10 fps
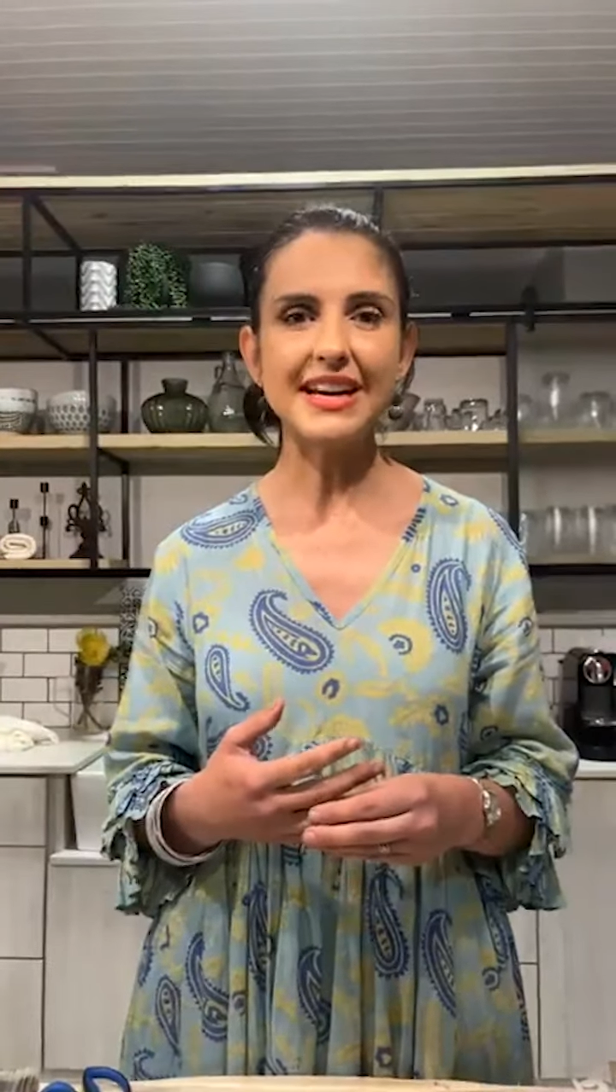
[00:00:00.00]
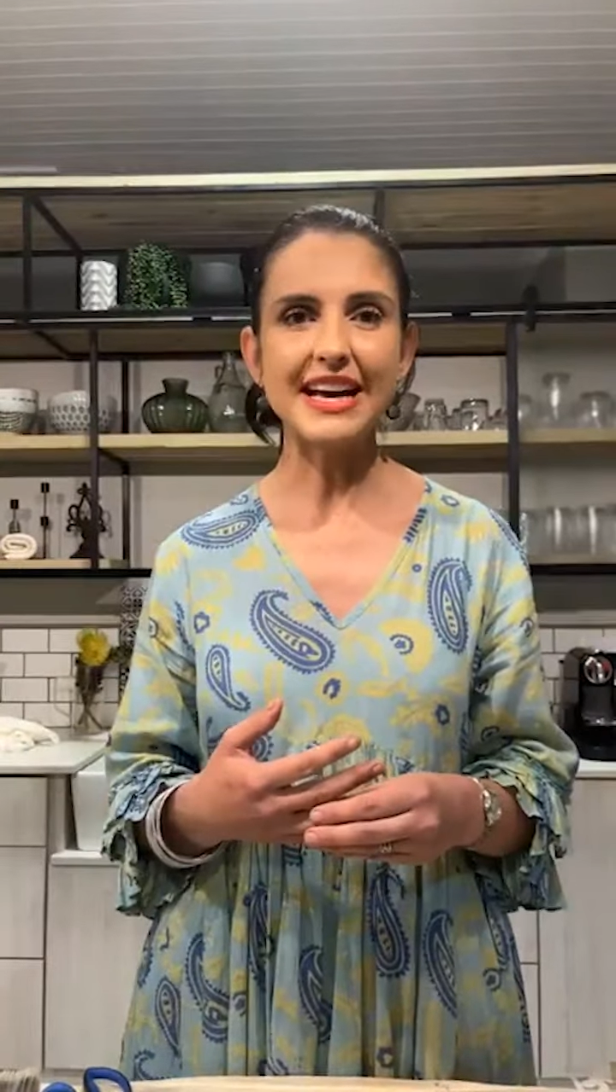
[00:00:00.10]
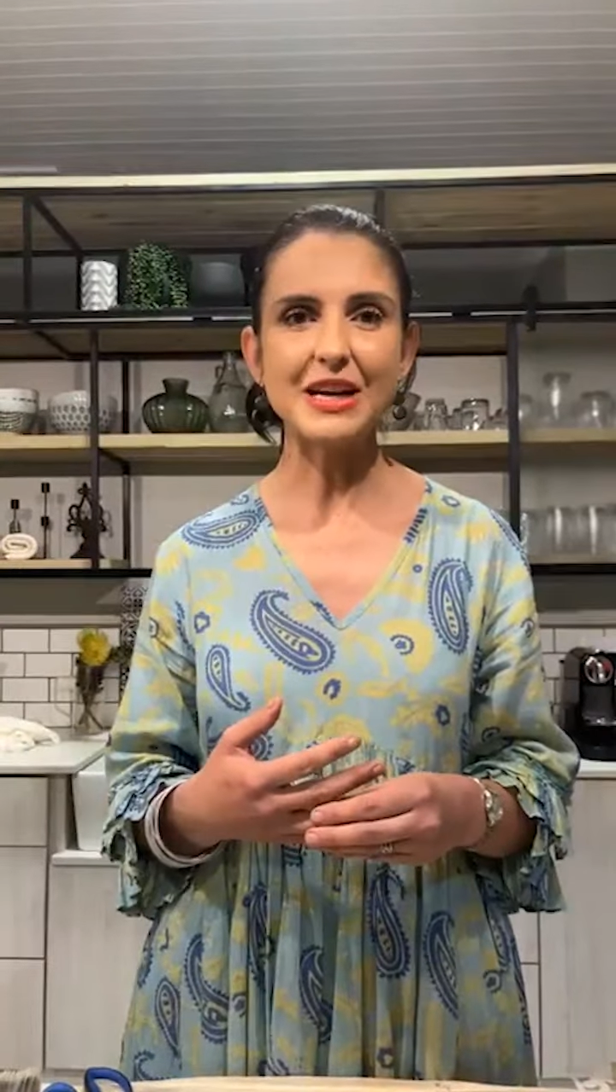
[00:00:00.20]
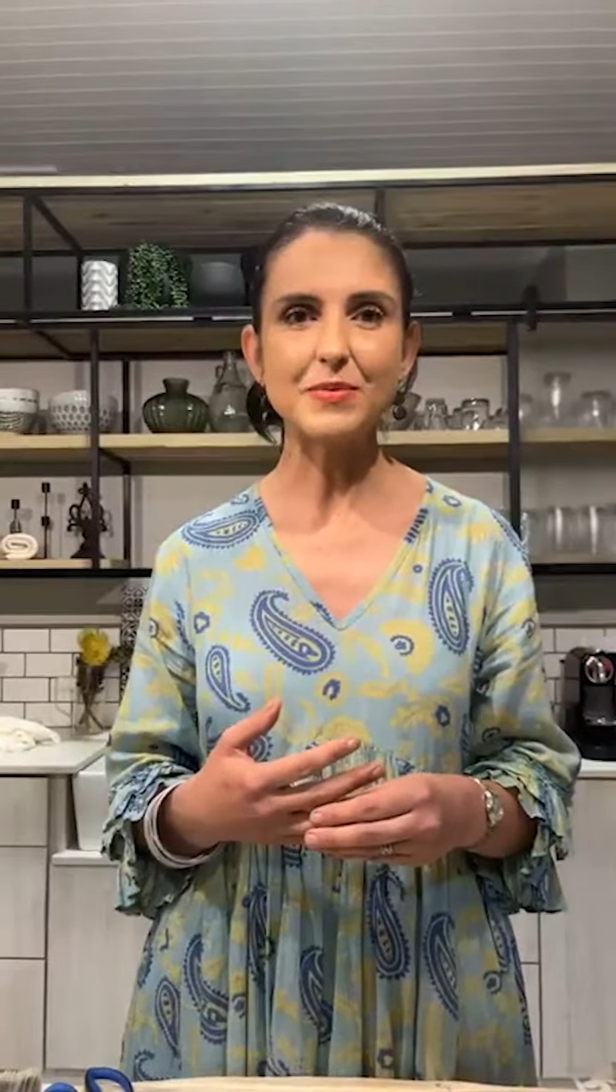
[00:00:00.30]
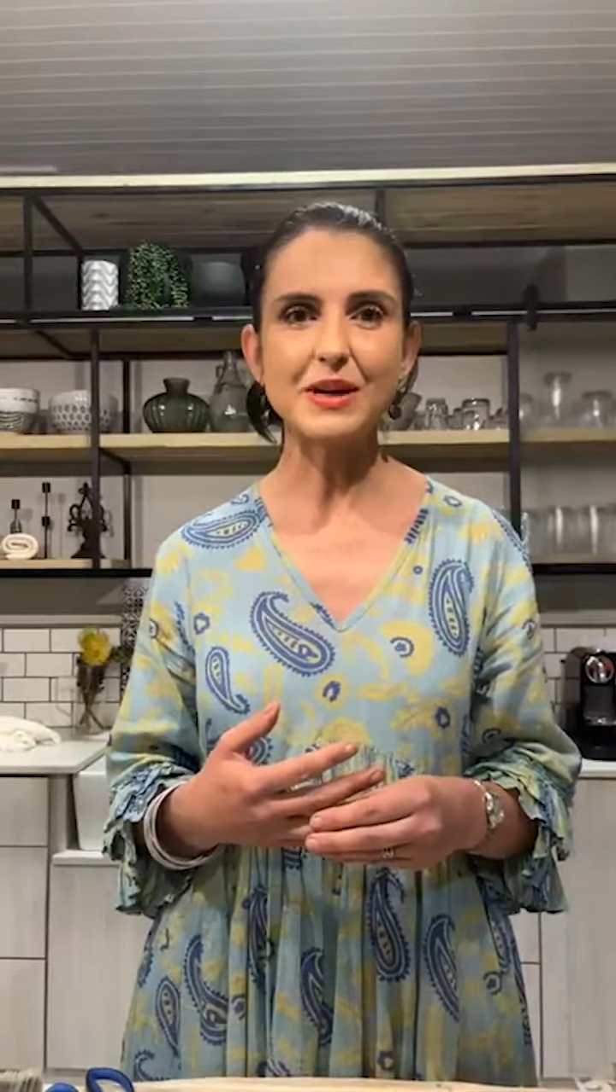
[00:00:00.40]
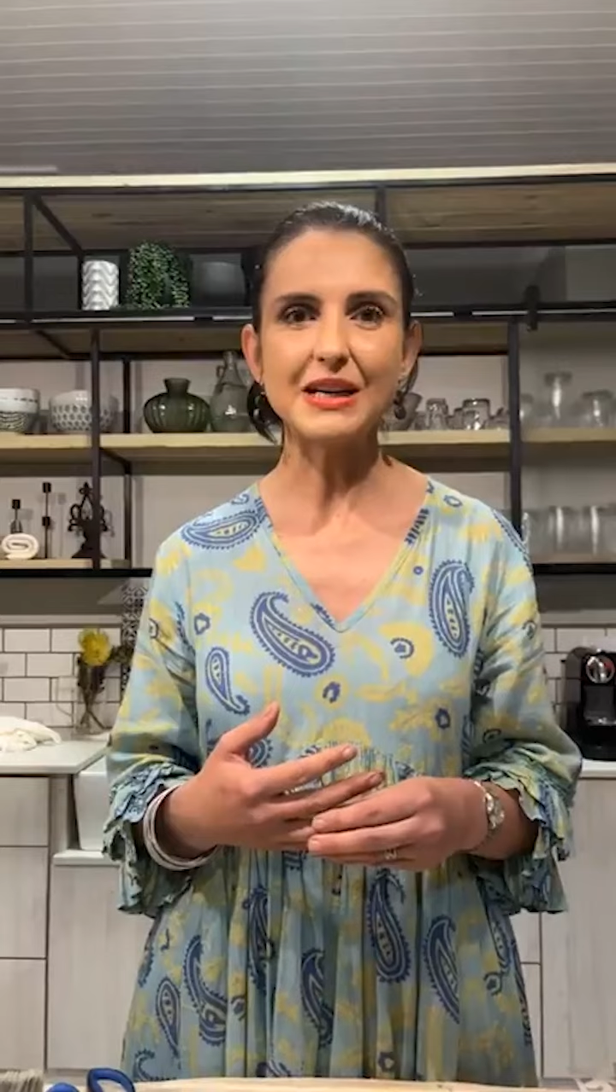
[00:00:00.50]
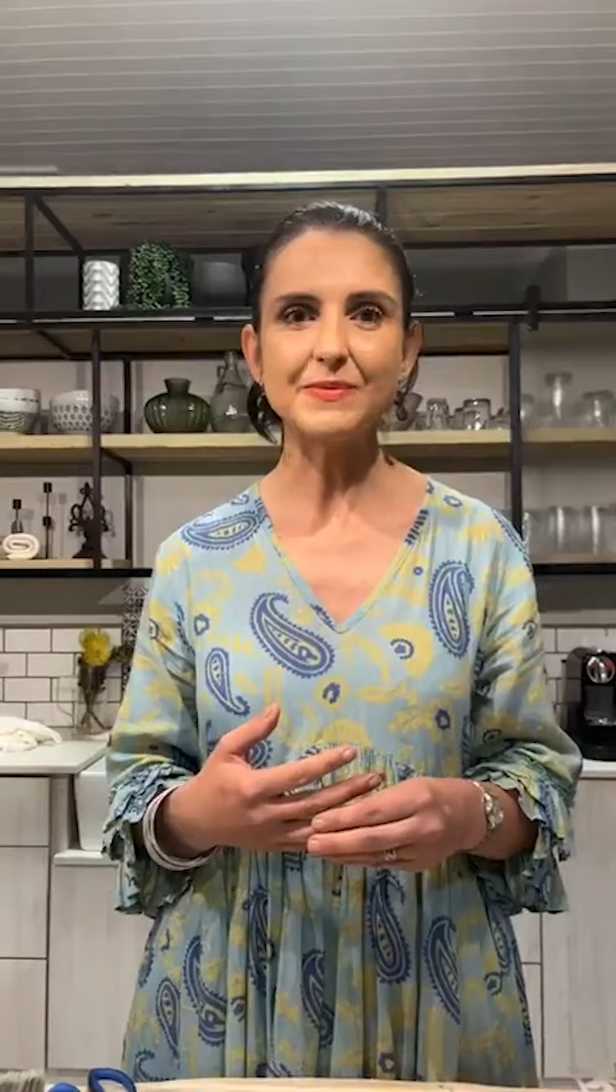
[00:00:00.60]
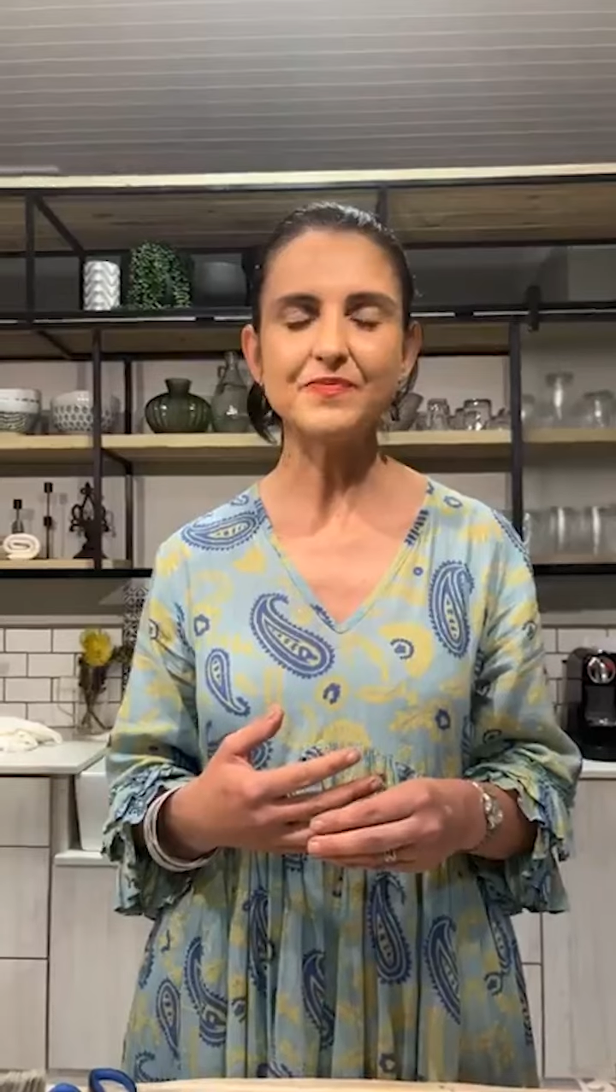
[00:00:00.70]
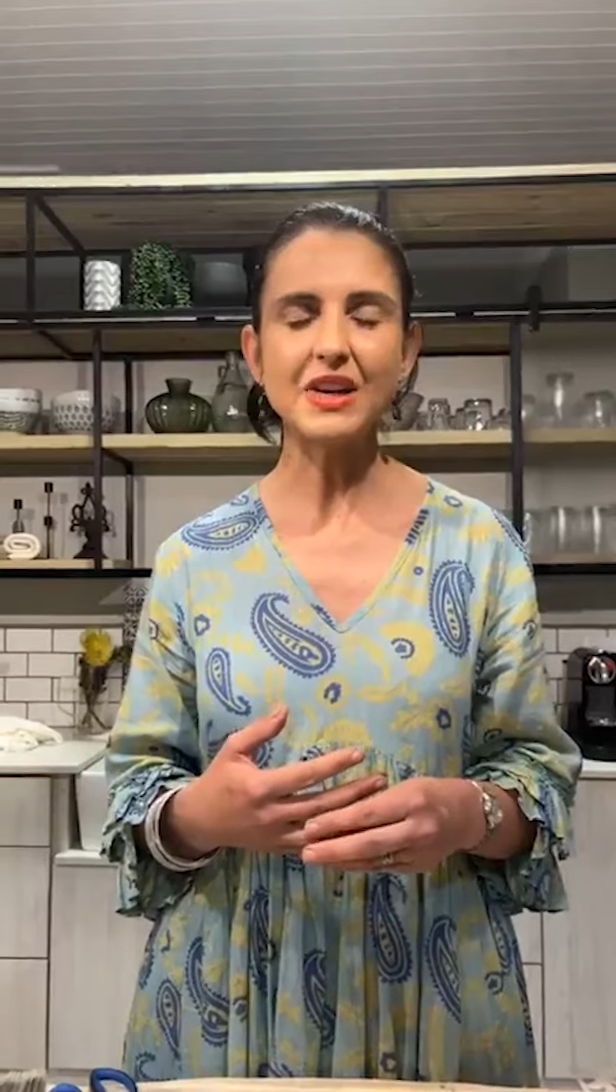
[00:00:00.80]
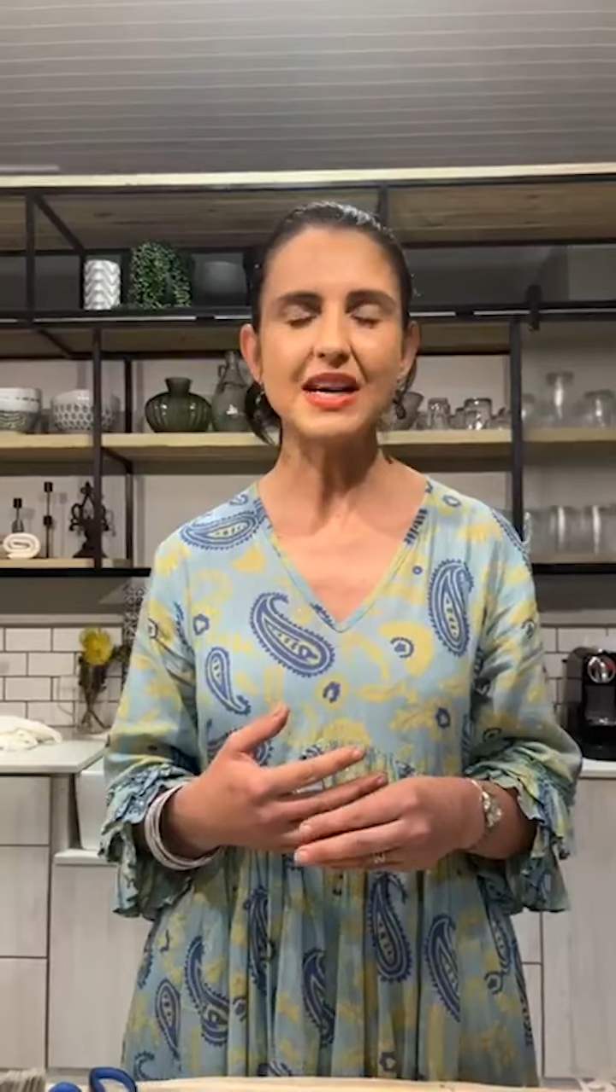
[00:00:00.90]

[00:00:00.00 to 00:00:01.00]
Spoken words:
neighbor